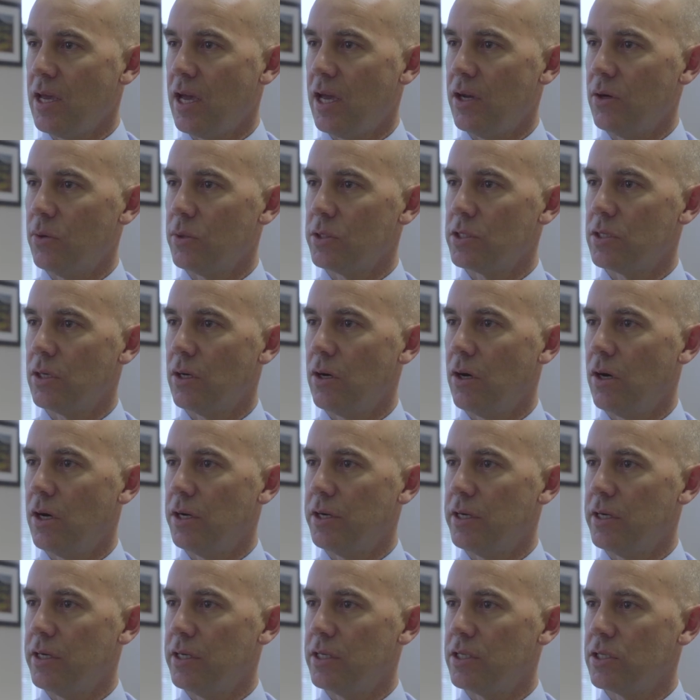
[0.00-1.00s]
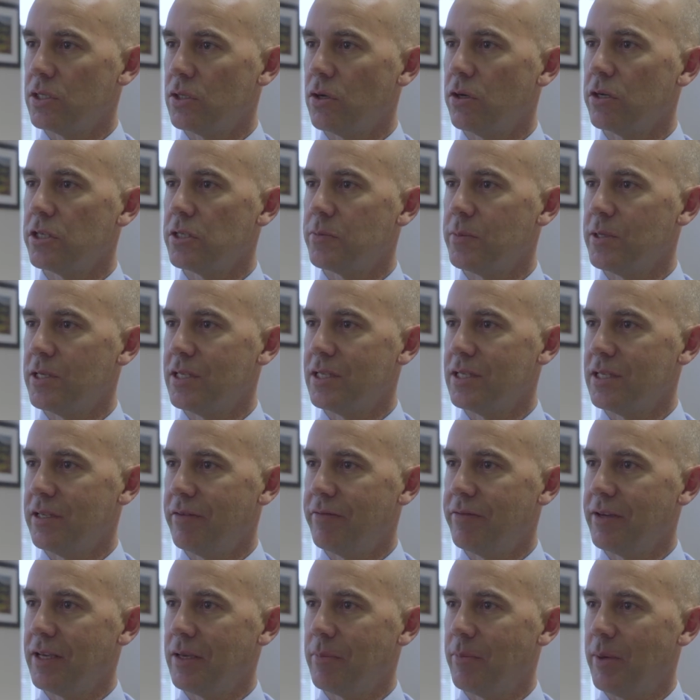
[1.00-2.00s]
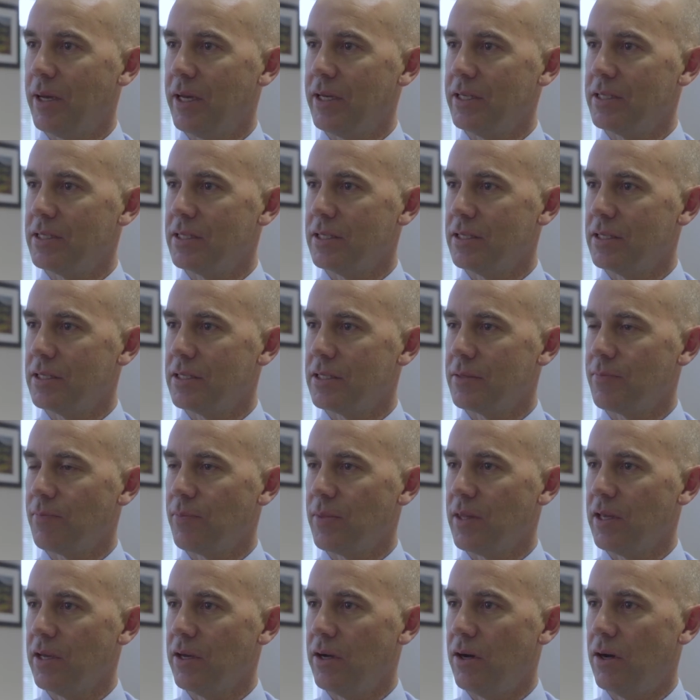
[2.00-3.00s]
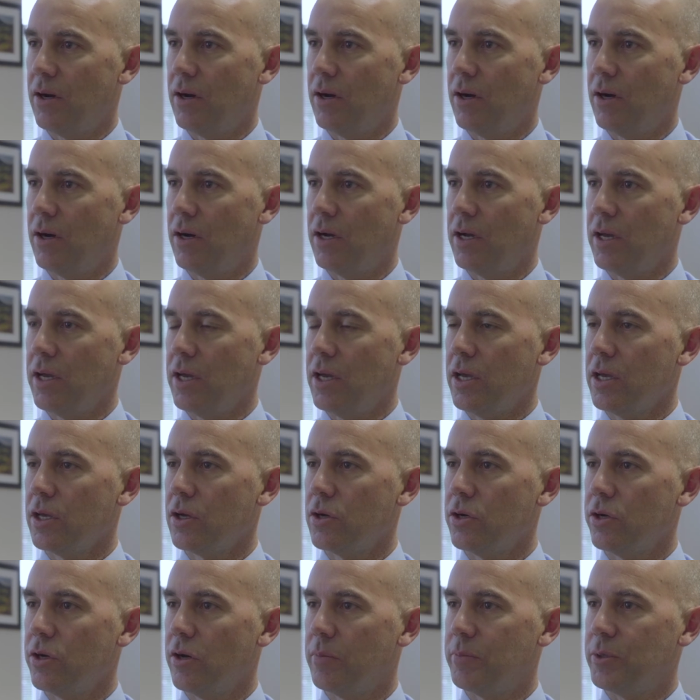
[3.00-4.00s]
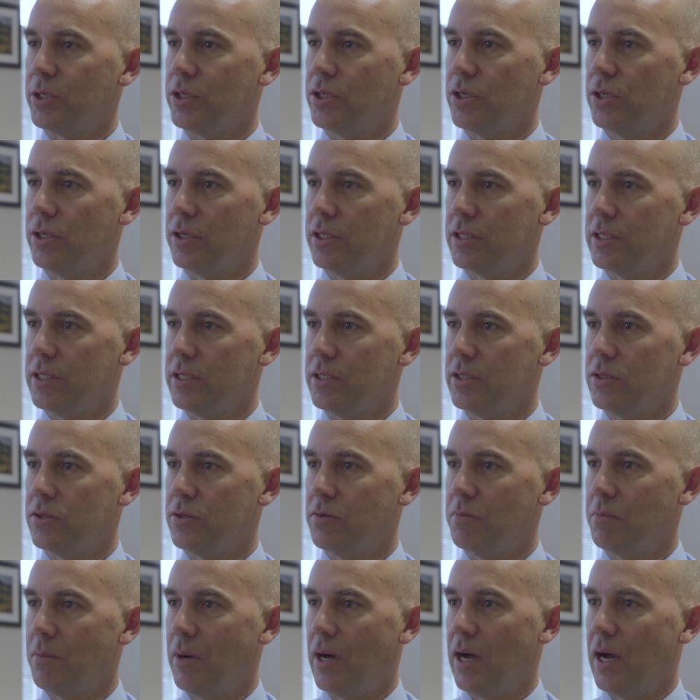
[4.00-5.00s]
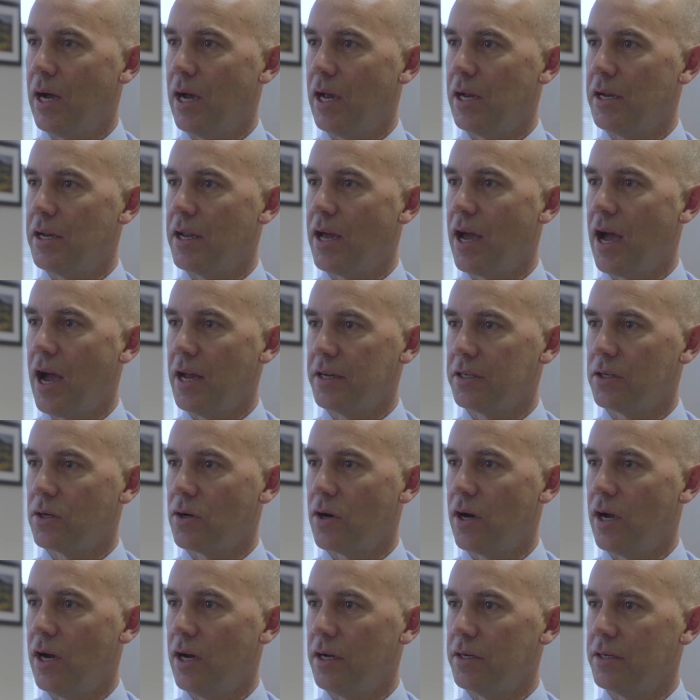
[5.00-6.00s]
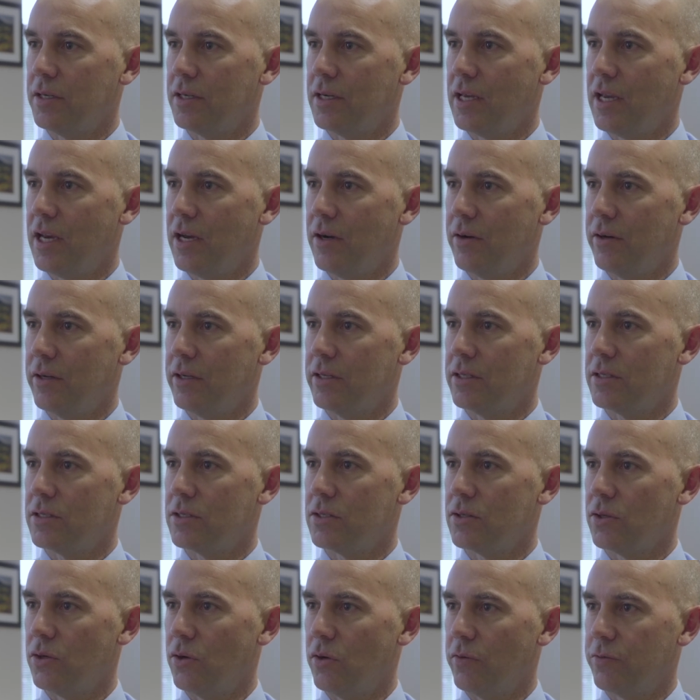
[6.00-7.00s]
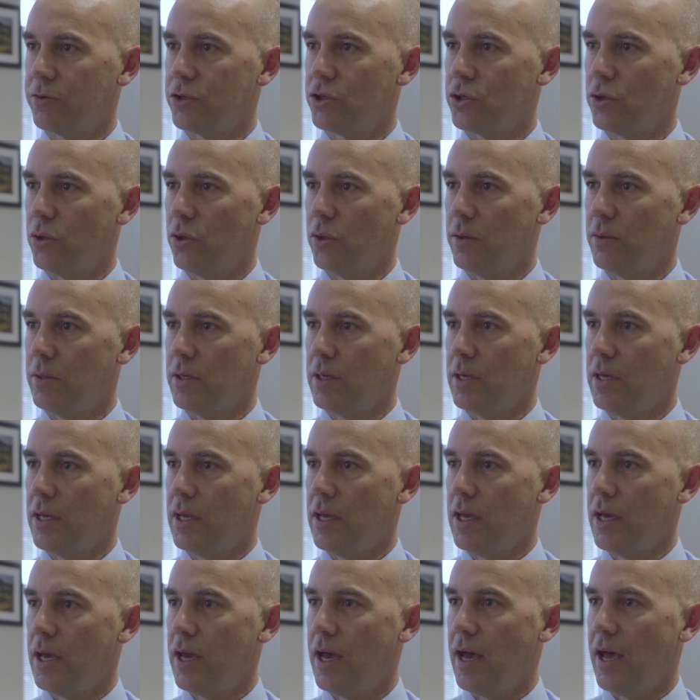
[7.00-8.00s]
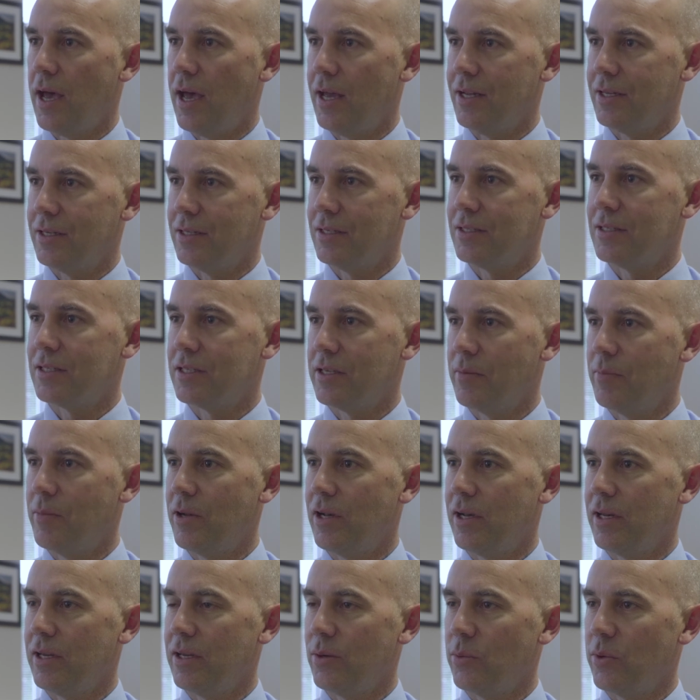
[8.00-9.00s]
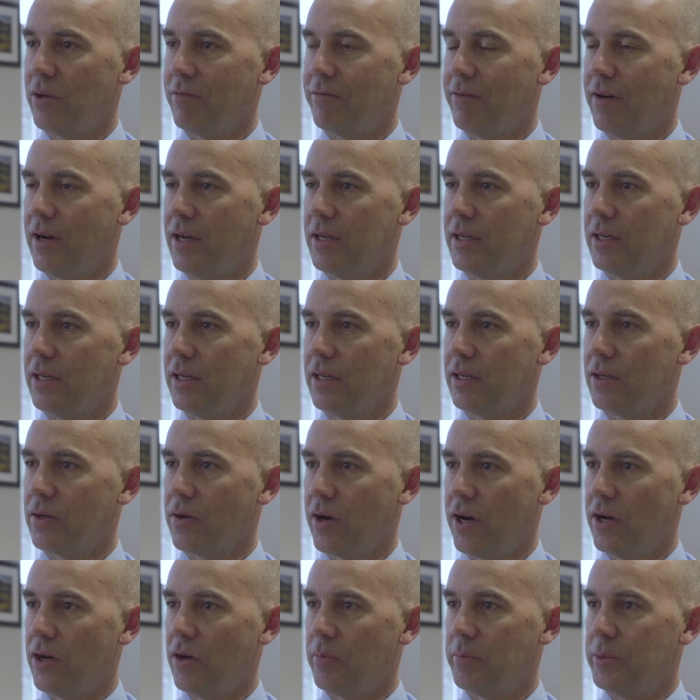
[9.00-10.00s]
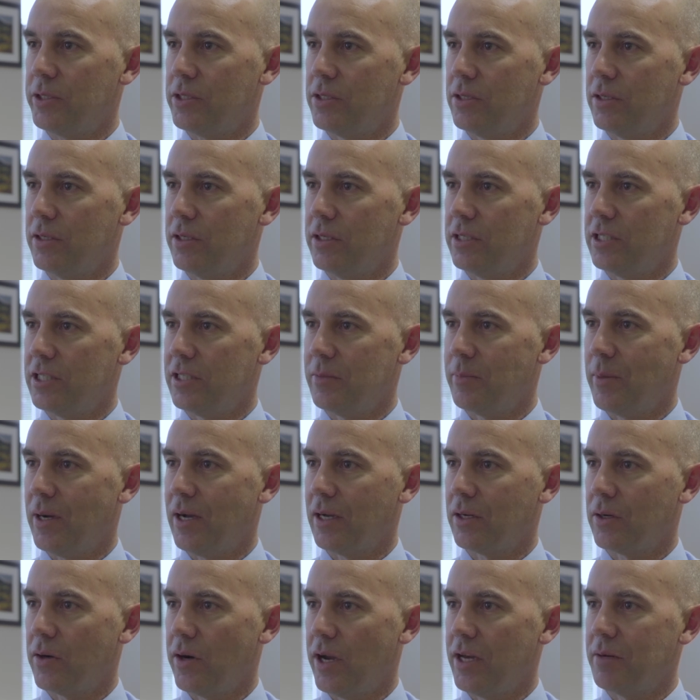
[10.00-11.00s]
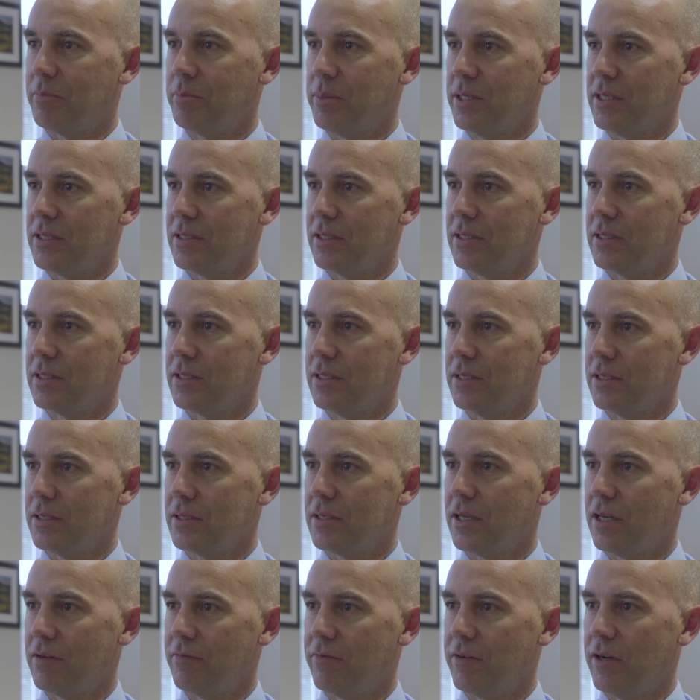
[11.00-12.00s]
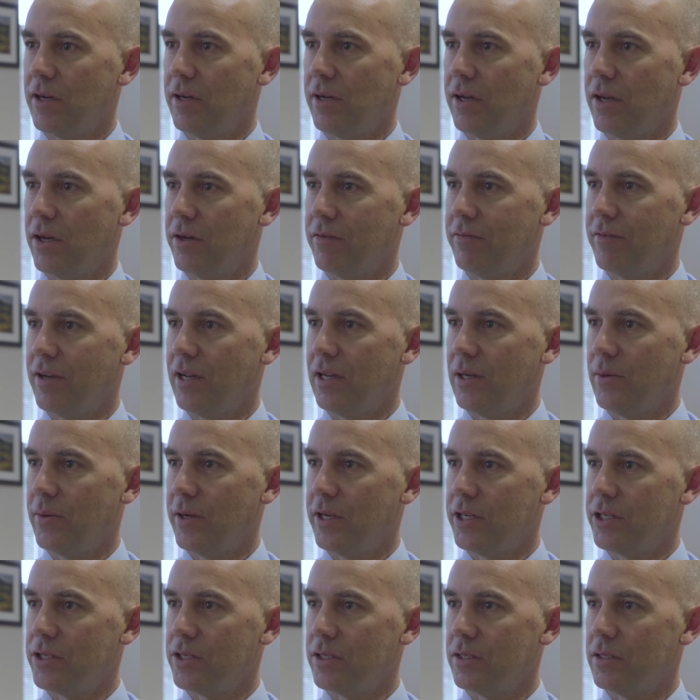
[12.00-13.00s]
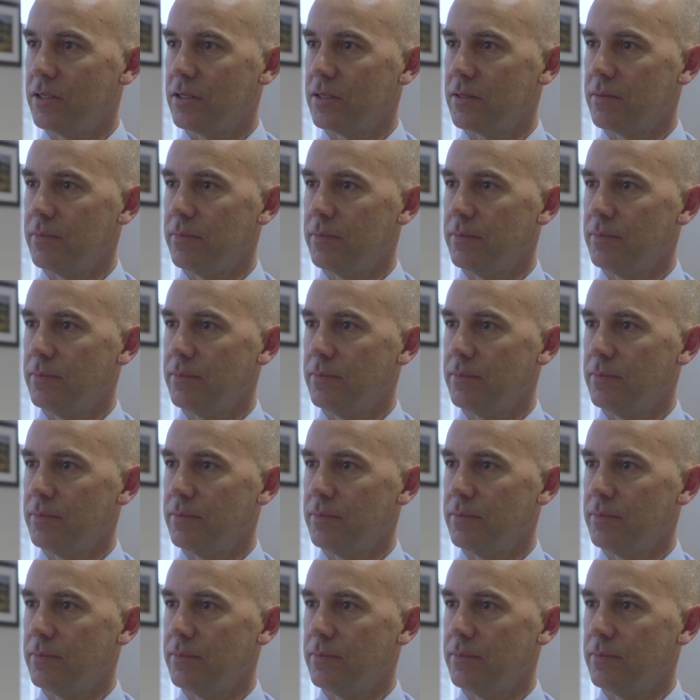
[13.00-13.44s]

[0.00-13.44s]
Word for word: And also on a stock-specific basis, there are good opportunities to mine uncrowded areas offshore. And similarly, we're finding great opportunities to buy great businesses at very low valuations.